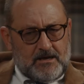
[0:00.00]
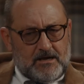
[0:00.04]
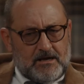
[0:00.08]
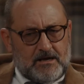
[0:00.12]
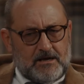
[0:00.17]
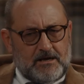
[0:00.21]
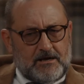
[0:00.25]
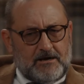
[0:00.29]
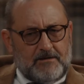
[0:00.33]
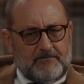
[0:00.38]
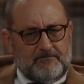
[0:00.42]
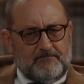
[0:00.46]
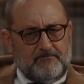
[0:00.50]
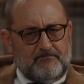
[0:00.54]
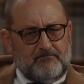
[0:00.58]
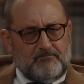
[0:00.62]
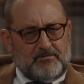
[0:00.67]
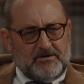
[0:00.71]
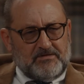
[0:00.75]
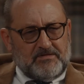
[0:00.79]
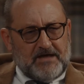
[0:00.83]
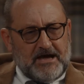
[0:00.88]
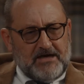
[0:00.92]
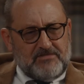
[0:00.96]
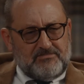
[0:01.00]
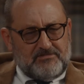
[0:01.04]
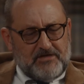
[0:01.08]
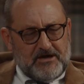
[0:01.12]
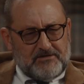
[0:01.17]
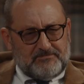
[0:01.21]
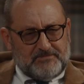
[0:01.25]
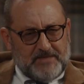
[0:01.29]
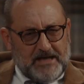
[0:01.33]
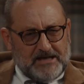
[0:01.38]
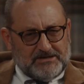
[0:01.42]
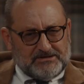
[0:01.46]
But I
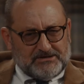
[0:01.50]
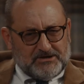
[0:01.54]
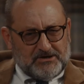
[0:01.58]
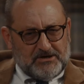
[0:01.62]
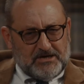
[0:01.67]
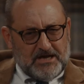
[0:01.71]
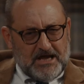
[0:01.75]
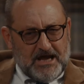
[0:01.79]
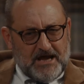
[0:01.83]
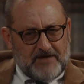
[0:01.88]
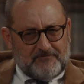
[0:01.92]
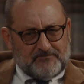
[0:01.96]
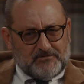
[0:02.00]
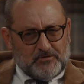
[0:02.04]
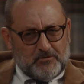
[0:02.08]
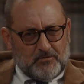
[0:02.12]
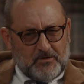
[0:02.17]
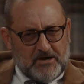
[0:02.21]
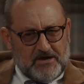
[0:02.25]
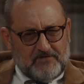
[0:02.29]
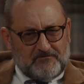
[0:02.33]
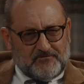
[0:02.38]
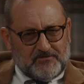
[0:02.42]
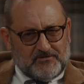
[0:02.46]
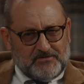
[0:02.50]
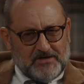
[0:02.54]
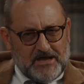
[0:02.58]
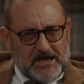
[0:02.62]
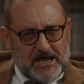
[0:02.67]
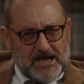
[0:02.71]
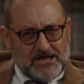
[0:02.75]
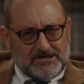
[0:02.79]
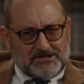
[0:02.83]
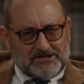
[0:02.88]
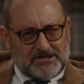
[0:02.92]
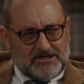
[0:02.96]
think that's going to have to wait for
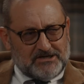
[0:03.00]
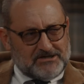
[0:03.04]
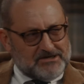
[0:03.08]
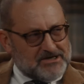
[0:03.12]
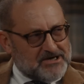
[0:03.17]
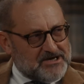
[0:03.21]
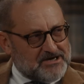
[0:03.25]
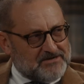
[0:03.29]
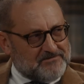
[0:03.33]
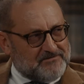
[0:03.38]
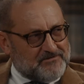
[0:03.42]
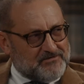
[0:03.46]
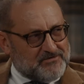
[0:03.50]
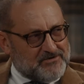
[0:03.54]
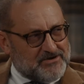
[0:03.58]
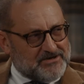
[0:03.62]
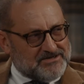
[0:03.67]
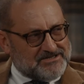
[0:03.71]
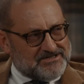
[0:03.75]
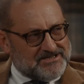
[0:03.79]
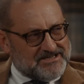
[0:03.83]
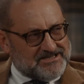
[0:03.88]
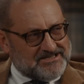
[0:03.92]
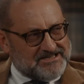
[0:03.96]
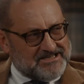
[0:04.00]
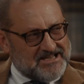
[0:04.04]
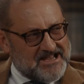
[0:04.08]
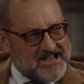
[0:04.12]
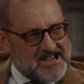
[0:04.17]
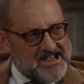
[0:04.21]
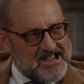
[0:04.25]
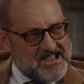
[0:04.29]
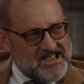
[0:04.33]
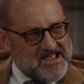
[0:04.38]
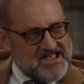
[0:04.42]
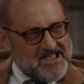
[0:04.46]
the eschaton for us to
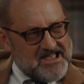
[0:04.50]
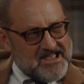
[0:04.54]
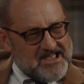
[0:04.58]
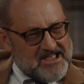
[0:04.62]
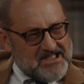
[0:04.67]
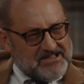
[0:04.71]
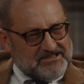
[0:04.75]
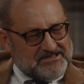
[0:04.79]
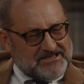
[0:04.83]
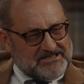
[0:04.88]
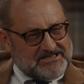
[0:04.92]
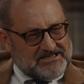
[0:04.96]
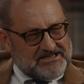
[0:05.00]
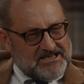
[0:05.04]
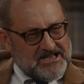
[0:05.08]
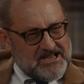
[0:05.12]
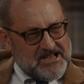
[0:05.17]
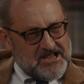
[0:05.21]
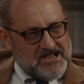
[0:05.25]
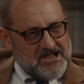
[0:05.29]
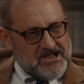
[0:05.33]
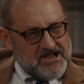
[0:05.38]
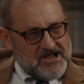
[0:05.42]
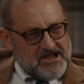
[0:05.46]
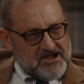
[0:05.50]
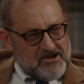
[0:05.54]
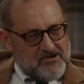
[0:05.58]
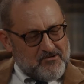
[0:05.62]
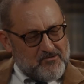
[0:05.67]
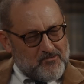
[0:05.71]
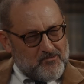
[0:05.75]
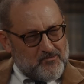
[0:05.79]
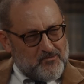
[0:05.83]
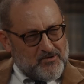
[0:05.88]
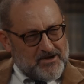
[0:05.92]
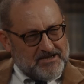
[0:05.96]
see
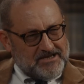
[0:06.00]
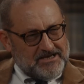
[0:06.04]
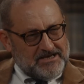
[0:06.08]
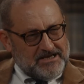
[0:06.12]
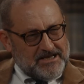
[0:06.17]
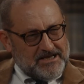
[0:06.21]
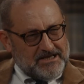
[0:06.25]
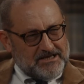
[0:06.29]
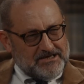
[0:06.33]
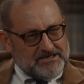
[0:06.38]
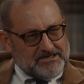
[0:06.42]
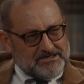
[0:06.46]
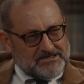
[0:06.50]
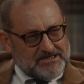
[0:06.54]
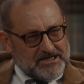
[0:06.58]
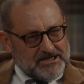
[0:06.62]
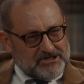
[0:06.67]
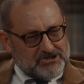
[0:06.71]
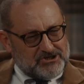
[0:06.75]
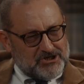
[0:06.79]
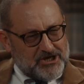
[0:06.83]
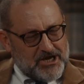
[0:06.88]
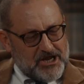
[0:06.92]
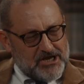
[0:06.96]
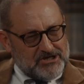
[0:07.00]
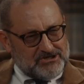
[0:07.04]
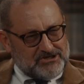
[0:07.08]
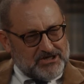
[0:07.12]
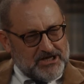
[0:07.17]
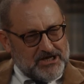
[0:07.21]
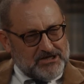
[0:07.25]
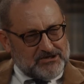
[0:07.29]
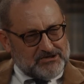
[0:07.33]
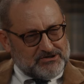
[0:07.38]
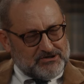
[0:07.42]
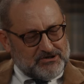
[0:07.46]
what it is that
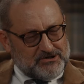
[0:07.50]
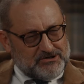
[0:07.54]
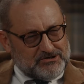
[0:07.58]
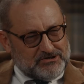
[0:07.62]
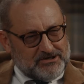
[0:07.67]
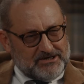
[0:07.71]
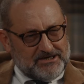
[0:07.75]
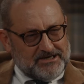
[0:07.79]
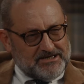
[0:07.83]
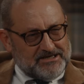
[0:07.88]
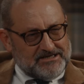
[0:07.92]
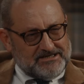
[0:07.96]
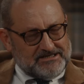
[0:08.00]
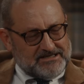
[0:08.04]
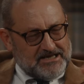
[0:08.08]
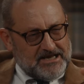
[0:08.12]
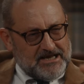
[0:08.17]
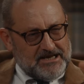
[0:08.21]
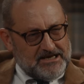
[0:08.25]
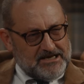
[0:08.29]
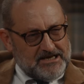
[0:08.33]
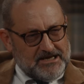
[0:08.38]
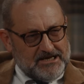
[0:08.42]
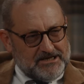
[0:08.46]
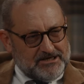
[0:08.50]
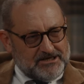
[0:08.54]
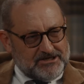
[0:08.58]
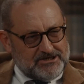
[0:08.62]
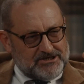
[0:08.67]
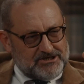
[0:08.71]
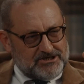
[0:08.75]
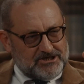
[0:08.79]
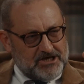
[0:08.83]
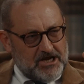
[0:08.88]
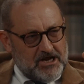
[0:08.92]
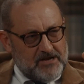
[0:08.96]
changed internally, say, in a
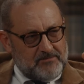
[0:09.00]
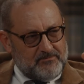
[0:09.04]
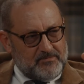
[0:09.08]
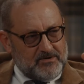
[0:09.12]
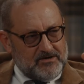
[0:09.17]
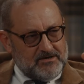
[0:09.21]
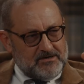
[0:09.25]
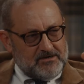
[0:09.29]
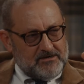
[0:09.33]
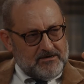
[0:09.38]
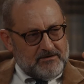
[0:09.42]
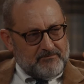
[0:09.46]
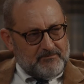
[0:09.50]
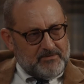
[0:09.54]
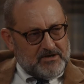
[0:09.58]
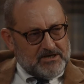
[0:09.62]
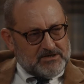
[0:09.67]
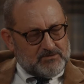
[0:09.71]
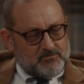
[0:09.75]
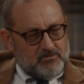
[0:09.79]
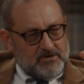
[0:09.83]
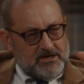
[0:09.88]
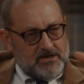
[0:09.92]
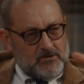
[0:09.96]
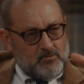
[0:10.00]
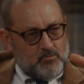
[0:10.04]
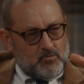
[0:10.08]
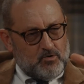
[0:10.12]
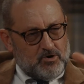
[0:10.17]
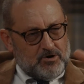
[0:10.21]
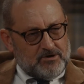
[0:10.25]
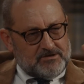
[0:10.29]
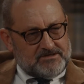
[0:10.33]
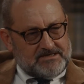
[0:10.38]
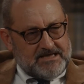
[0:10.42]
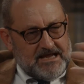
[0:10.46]
sheep, because we
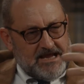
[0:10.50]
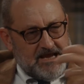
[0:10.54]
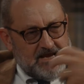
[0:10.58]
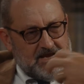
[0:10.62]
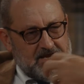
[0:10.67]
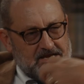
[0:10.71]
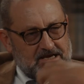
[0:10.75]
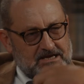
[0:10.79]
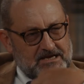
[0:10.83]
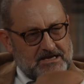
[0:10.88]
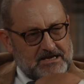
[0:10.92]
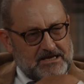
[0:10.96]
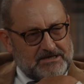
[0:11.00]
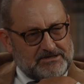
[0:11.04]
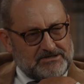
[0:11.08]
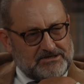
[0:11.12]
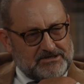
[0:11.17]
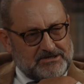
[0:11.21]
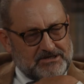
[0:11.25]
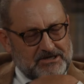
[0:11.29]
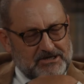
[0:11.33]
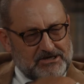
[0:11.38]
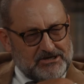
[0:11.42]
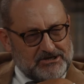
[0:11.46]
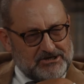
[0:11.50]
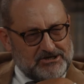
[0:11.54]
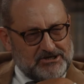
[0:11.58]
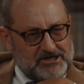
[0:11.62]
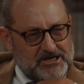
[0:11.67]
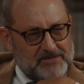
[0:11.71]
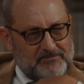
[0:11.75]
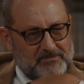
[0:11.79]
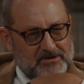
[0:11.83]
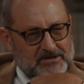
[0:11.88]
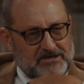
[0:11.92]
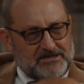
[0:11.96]
were taking its
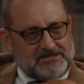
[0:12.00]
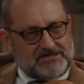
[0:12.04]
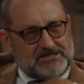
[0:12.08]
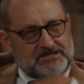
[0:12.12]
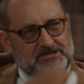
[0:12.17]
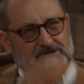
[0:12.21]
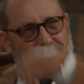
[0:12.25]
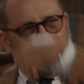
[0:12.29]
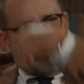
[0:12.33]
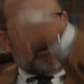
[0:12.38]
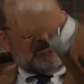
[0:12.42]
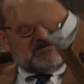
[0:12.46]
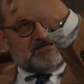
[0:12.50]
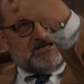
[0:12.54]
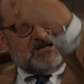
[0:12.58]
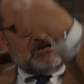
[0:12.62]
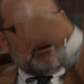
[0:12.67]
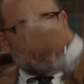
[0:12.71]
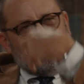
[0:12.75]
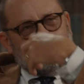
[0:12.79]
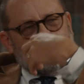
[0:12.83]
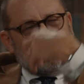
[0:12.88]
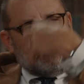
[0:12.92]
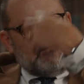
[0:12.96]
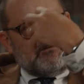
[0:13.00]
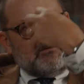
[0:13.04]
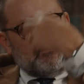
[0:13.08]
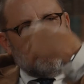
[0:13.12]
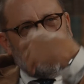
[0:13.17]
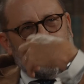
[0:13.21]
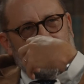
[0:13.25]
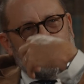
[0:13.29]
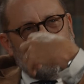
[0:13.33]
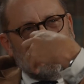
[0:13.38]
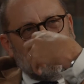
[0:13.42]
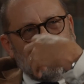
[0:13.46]
sheepiness into ourselves, if you
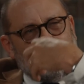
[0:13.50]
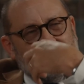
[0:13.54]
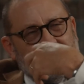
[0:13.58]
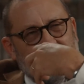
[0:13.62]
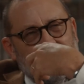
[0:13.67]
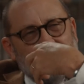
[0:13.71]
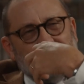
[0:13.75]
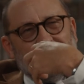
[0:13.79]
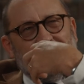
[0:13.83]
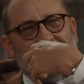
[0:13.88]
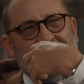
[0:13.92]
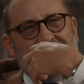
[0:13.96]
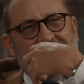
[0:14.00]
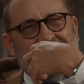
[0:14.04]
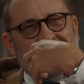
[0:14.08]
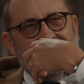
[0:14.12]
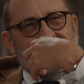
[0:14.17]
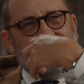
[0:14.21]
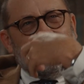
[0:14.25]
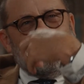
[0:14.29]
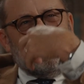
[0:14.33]
want to put it that way,